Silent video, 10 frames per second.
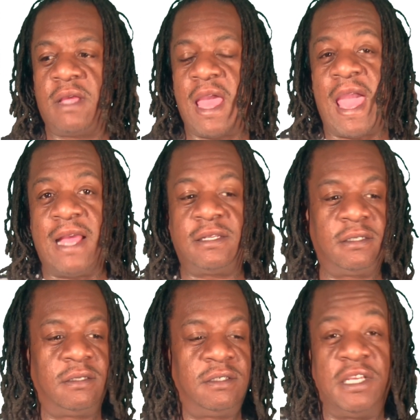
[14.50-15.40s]

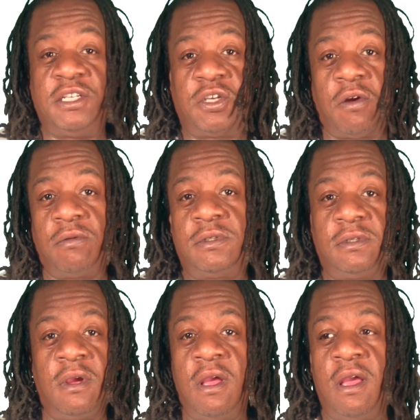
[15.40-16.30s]
hats,
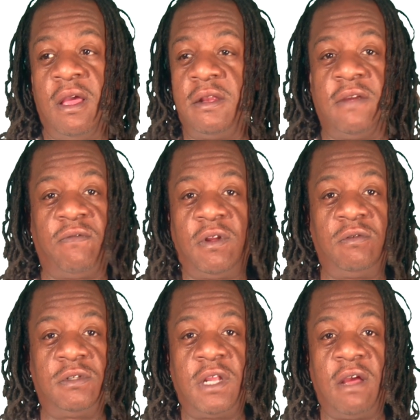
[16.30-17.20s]
T-shirts, different
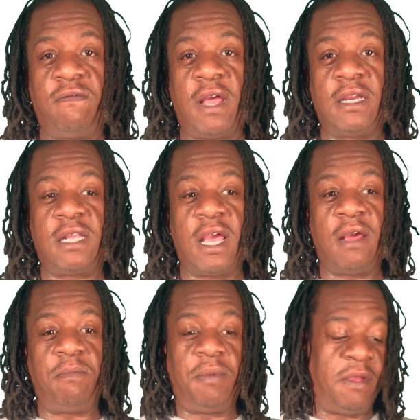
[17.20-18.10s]
little stuff like
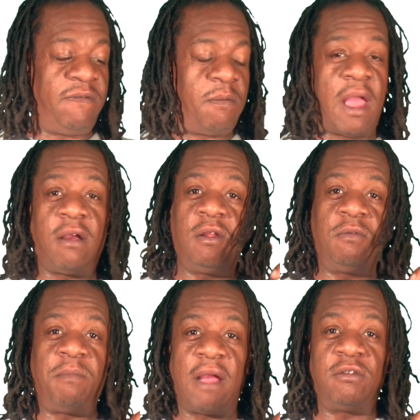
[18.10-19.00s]
that. Even
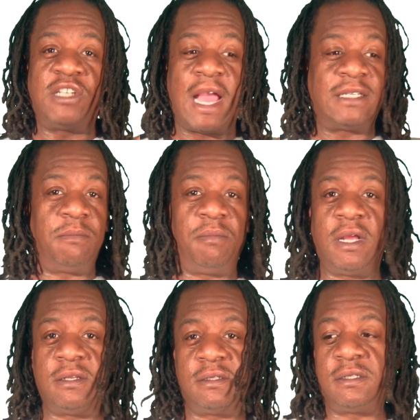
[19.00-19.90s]
Michael Jackson
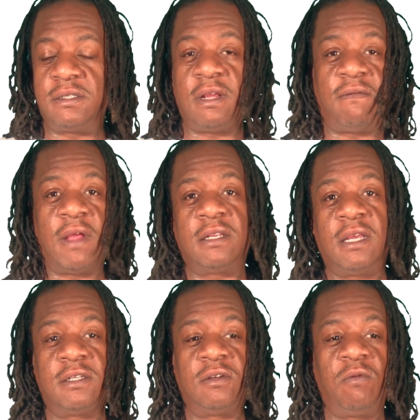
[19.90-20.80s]
buttons and stuff like
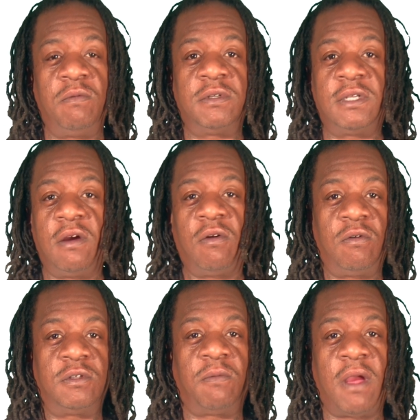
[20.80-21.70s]
that. So we would sell
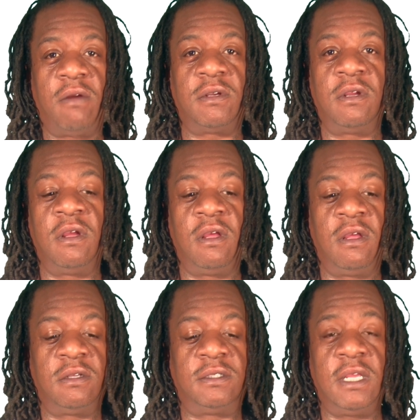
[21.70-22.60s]
those around the
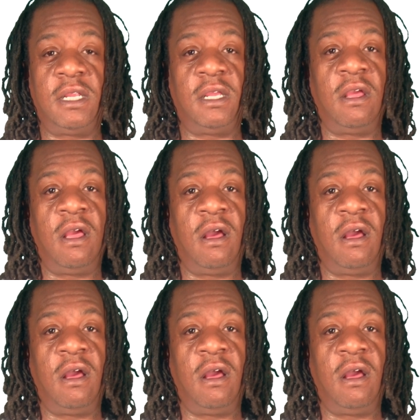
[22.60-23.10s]
city.